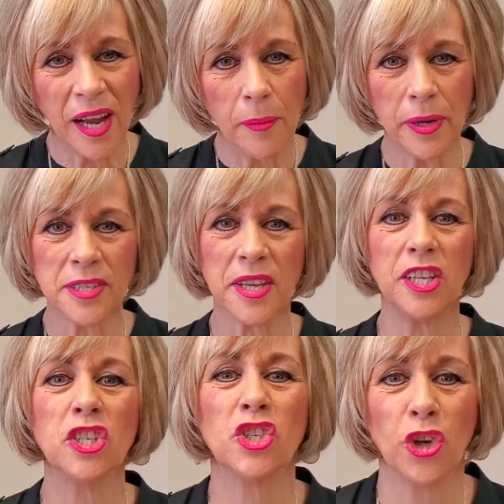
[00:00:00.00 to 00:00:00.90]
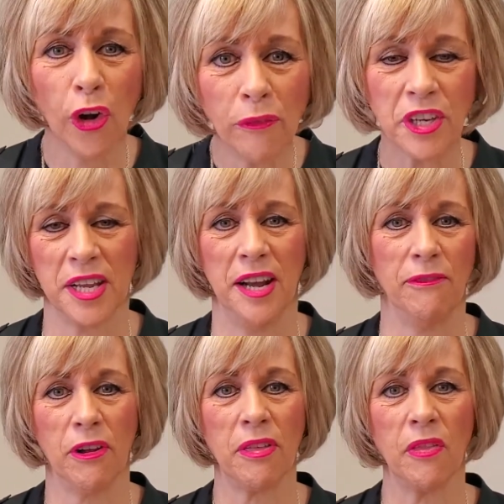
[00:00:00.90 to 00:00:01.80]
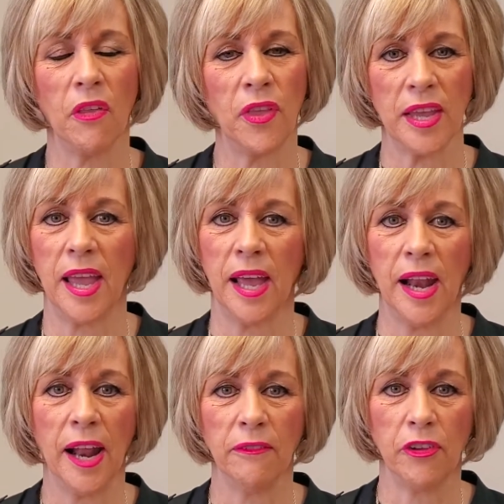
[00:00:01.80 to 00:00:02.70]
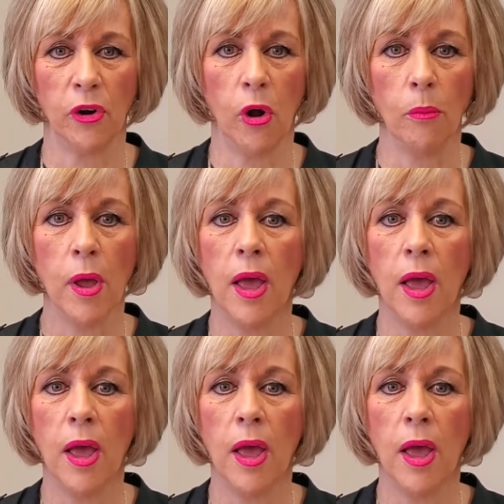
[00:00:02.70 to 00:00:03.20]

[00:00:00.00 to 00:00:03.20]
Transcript: because they deserve to get everything that they can out of their home.